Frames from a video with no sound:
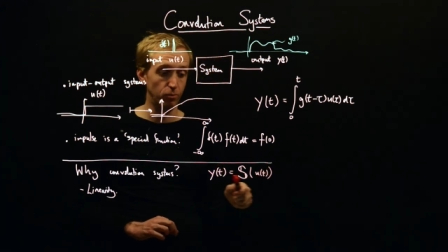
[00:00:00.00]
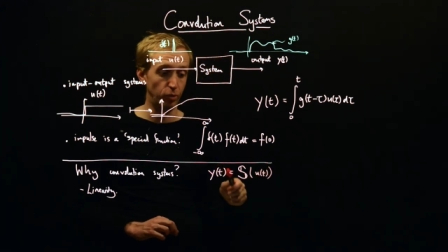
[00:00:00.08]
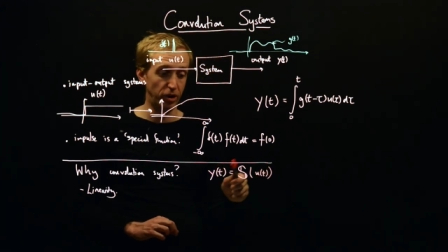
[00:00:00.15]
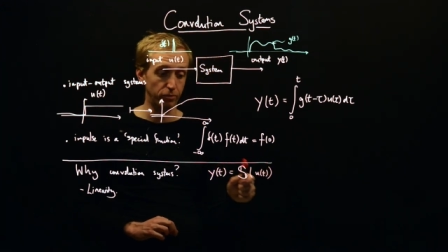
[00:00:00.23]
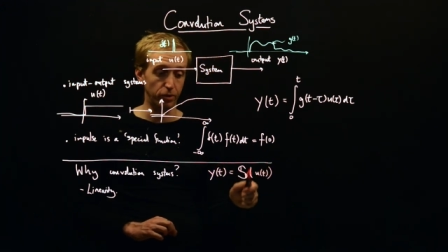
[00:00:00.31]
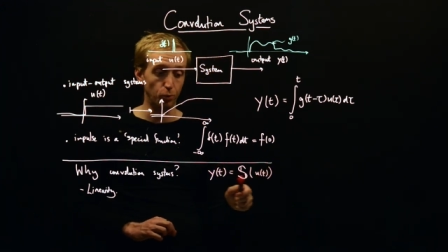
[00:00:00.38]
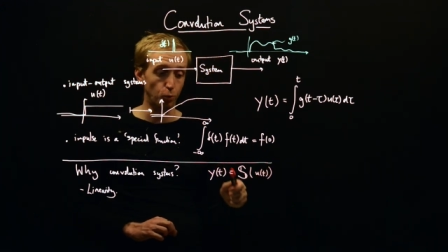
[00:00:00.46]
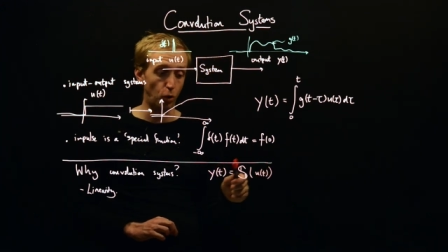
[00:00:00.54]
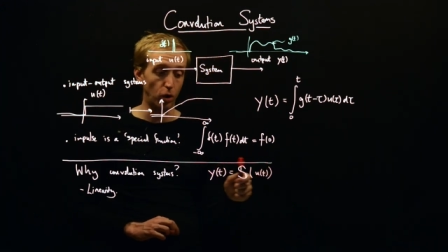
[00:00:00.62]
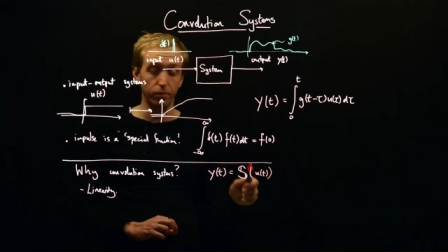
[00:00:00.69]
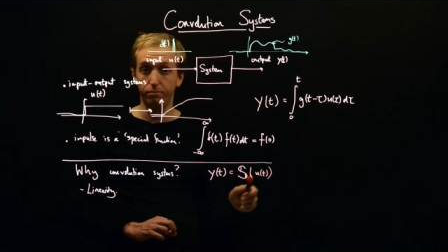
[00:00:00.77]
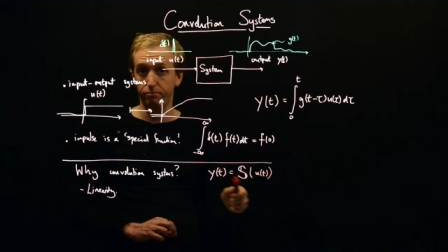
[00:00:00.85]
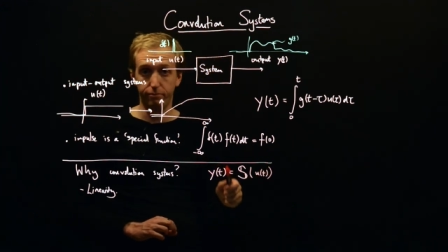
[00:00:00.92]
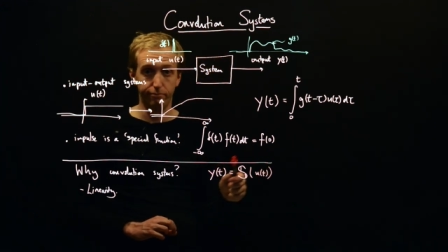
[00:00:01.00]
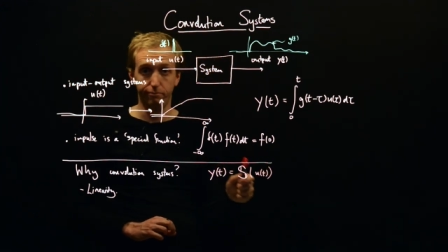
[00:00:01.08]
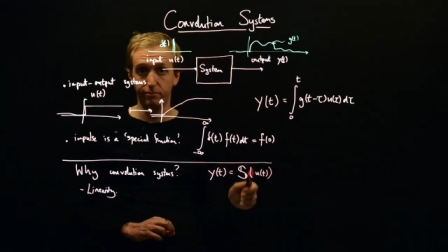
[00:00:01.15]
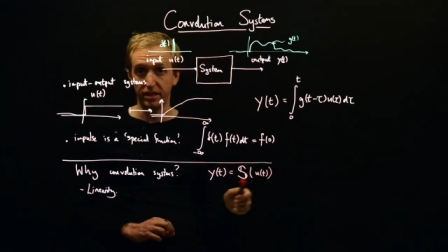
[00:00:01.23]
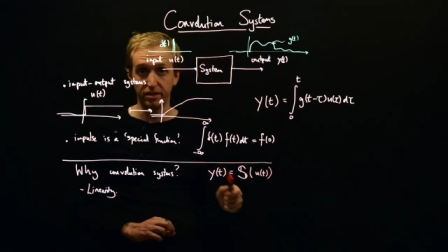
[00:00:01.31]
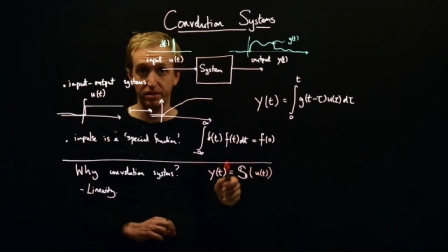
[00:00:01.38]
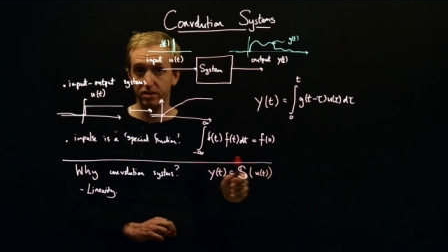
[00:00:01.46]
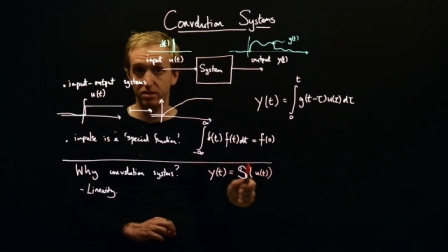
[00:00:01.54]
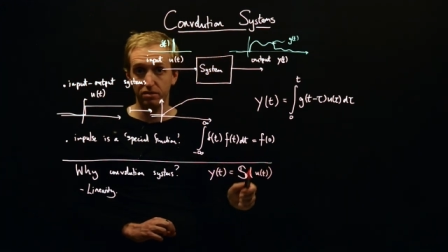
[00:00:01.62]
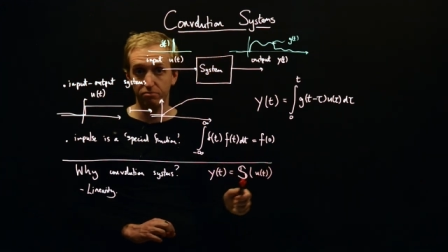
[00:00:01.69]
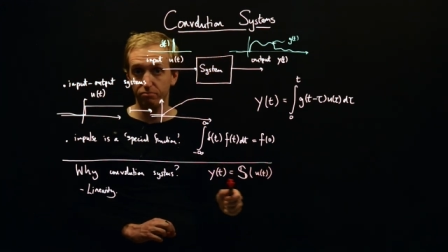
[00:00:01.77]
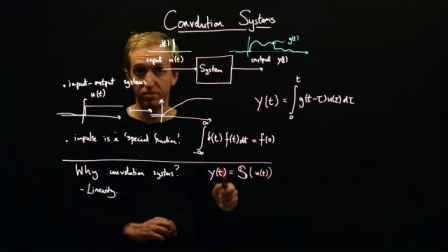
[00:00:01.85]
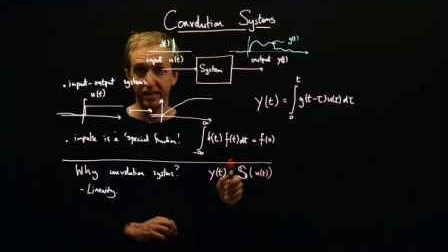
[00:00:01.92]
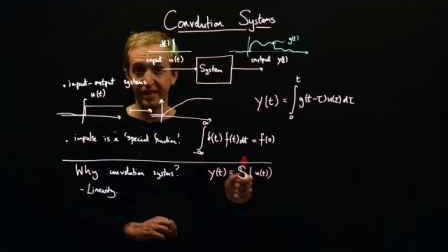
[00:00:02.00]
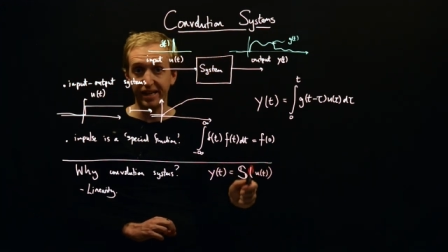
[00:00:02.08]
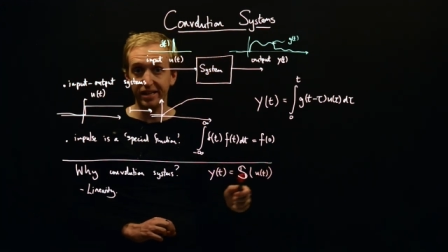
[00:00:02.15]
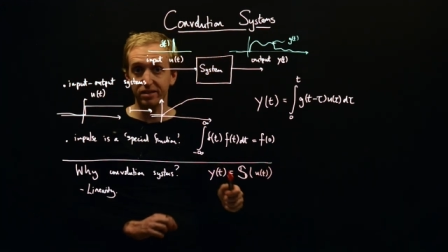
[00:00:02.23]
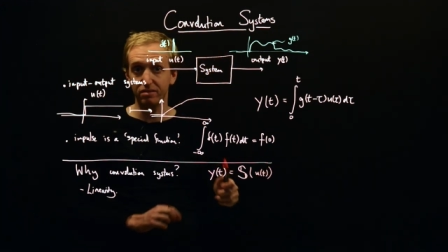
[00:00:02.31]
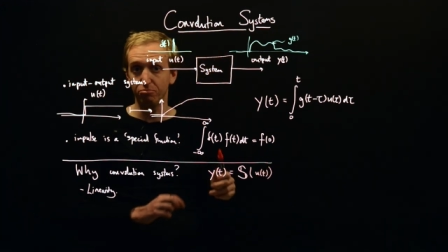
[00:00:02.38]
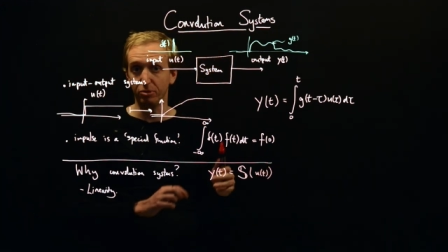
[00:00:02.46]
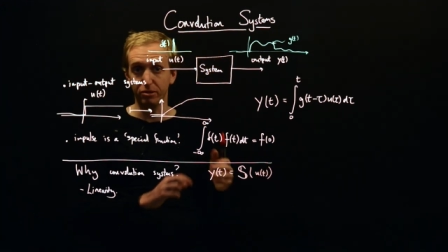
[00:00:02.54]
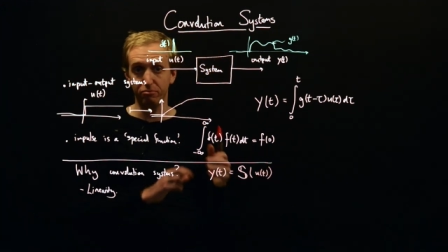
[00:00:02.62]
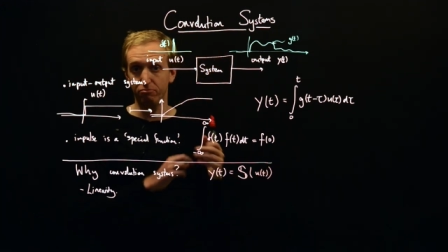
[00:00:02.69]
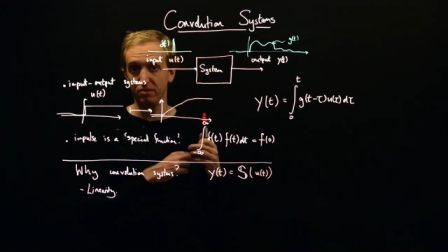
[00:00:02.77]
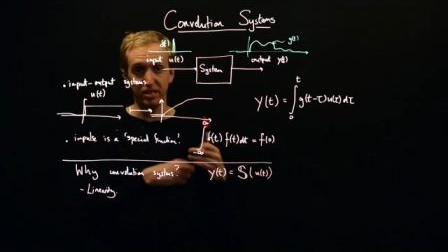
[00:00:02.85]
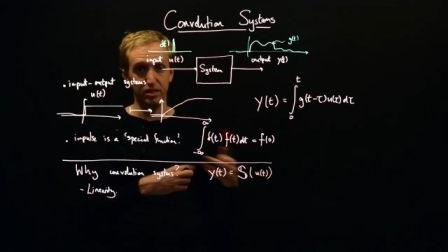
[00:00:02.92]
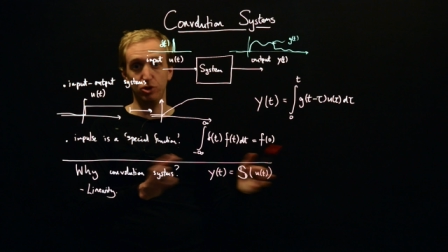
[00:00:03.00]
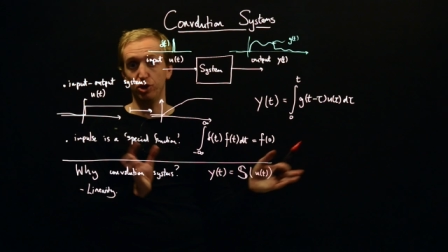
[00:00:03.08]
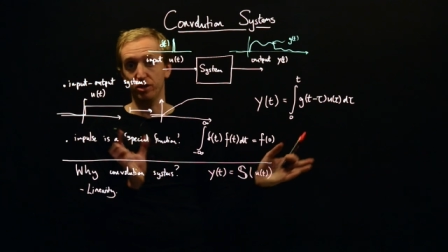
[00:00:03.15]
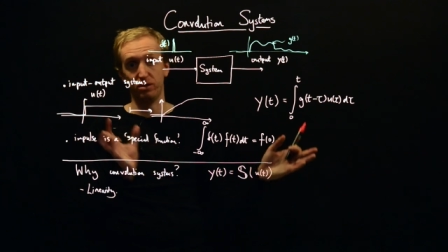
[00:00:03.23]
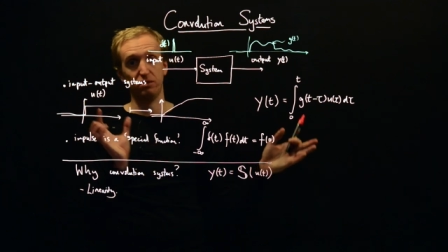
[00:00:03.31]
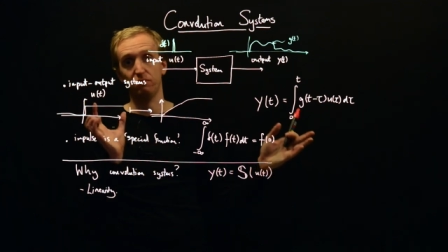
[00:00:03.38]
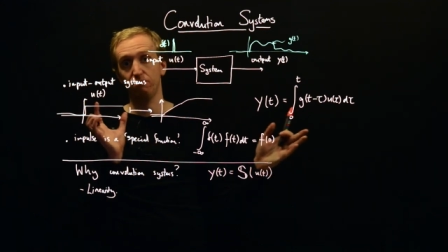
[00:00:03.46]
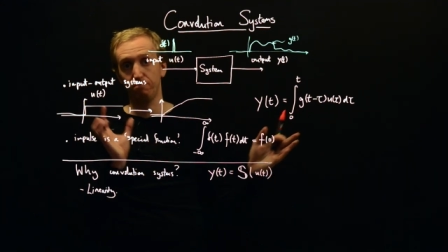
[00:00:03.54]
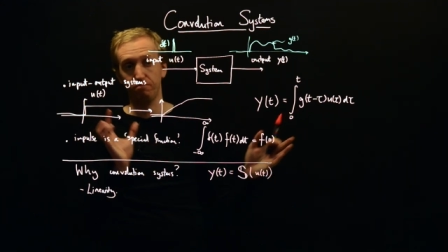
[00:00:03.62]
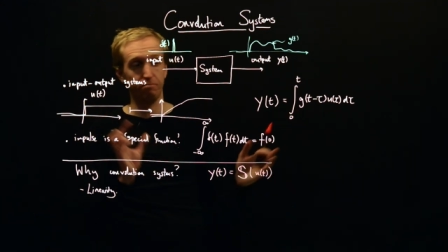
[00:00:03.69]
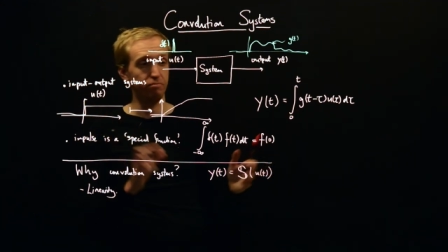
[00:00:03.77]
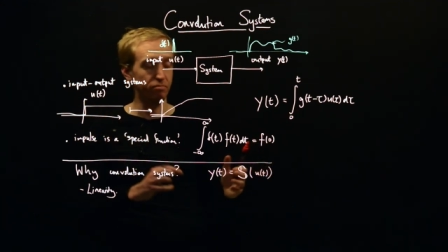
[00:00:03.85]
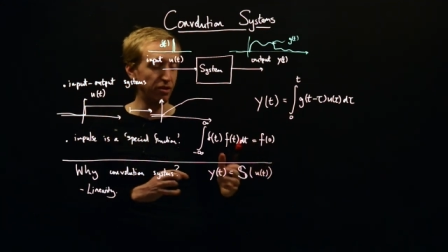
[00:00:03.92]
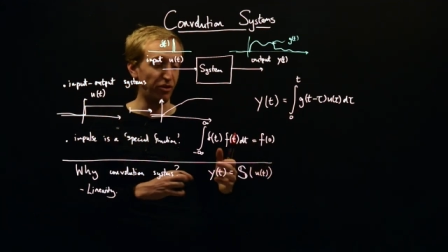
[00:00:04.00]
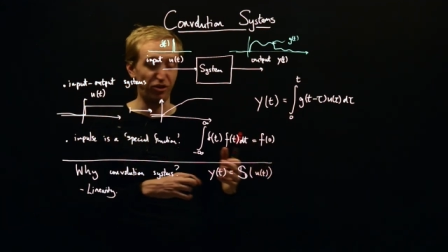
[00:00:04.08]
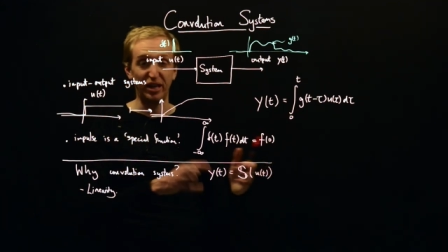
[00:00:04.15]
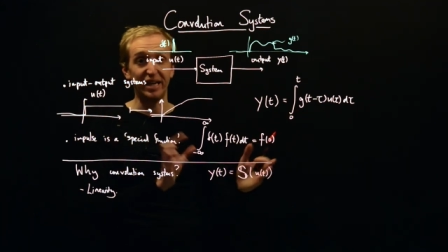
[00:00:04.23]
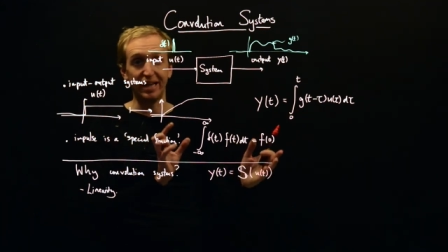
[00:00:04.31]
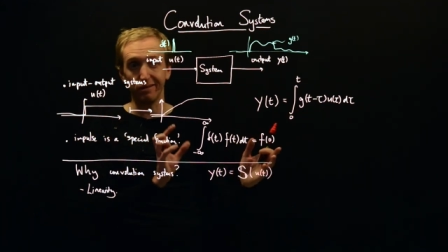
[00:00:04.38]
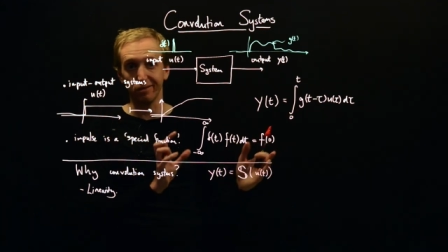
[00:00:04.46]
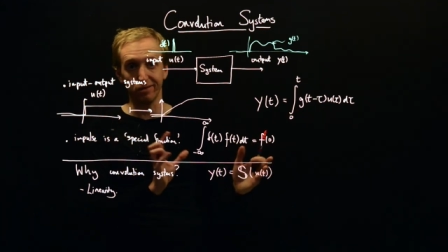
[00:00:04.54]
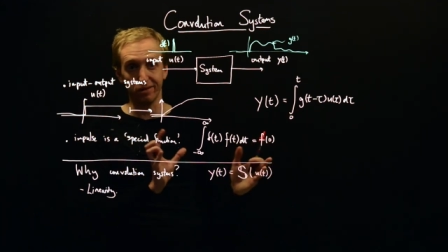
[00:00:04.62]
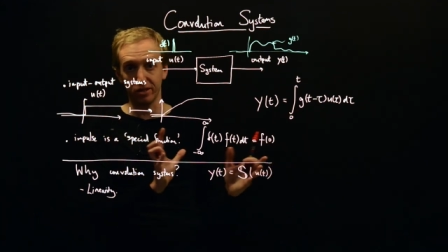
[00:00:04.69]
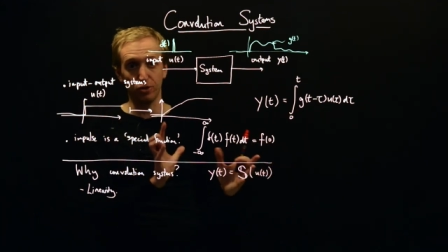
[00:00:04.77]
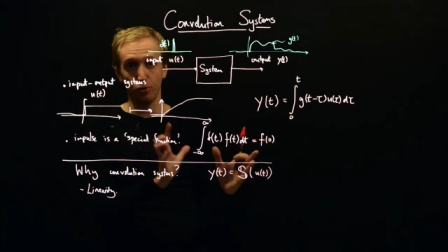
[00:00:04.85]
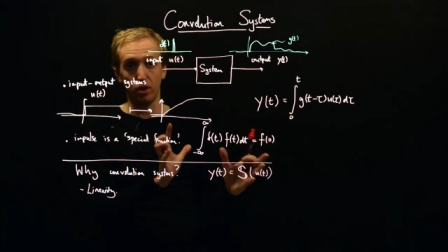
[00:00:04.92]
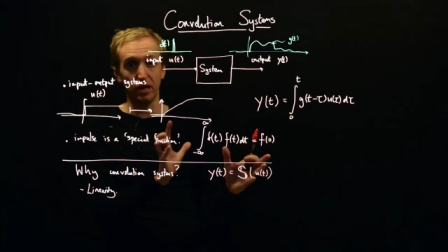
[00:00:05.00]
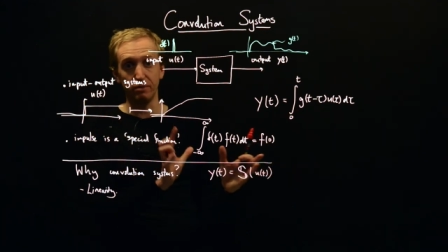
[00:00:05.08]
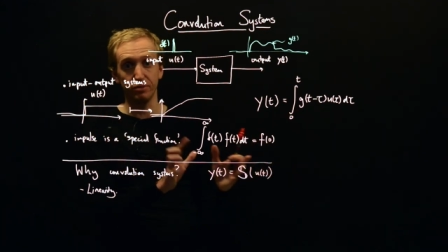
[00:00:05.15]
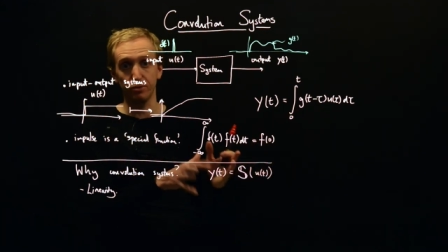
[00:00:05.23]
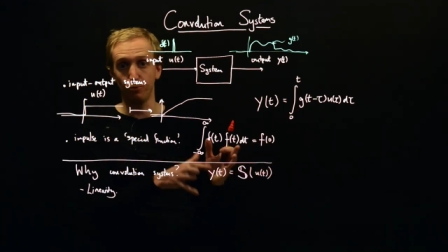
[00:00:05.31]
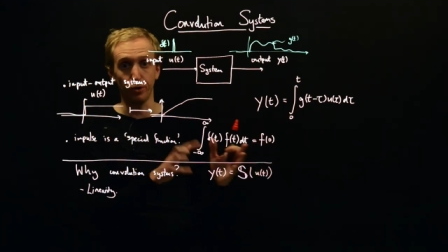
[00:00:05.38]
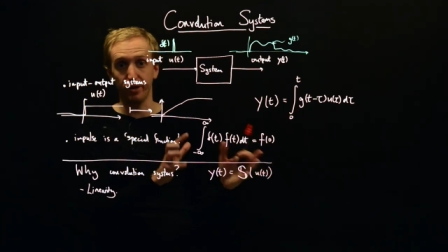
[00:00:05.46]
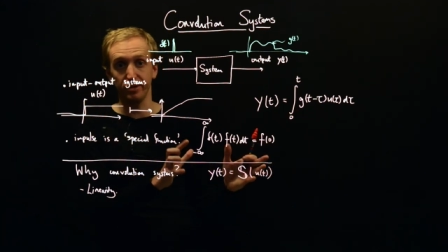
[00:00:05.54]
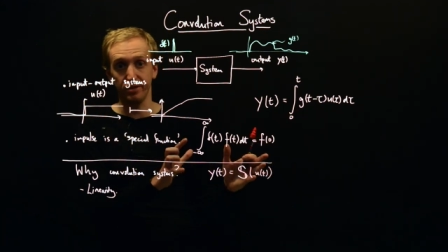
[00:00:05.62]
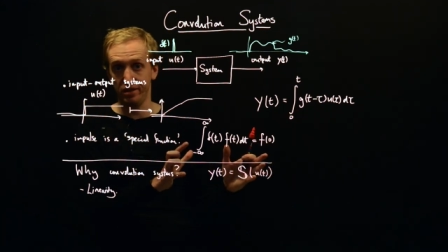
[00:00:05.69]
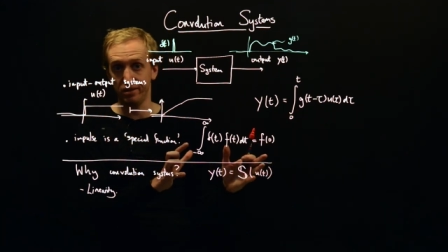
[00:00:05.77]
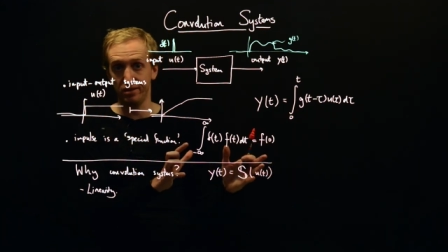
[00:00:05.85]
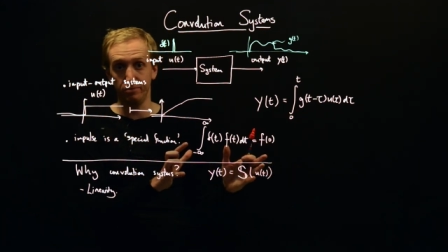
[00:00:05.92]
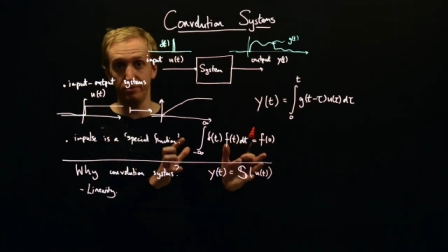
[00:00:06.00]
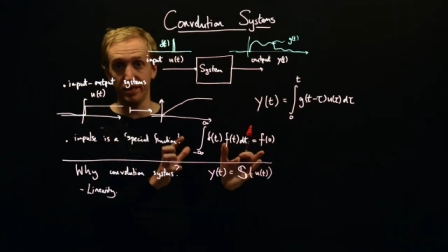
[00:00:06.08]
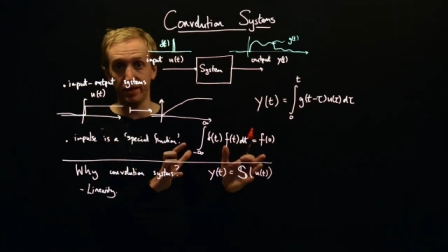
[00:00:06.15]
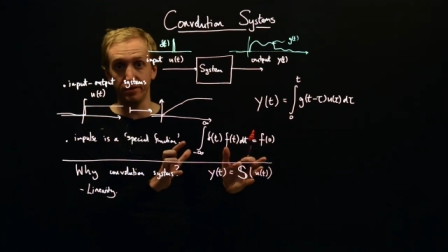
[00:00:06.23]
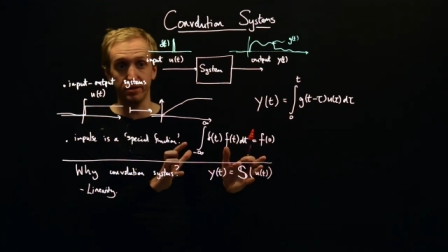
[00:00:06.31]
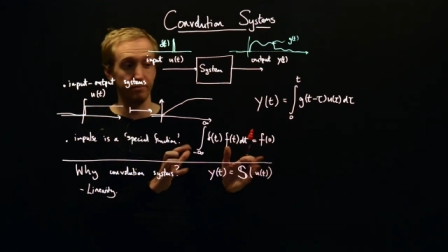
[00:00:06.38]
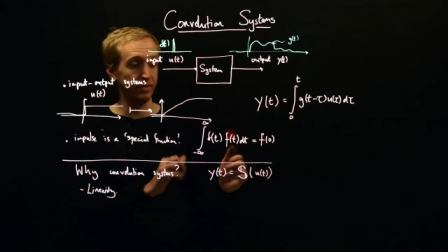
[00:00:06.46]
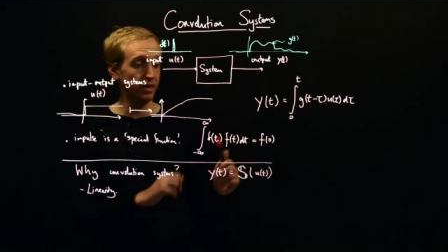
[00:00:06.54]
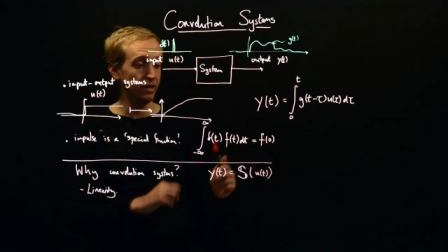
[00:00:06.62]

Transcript: We don't know what this thing is, but this is just the thing that describes what our system does.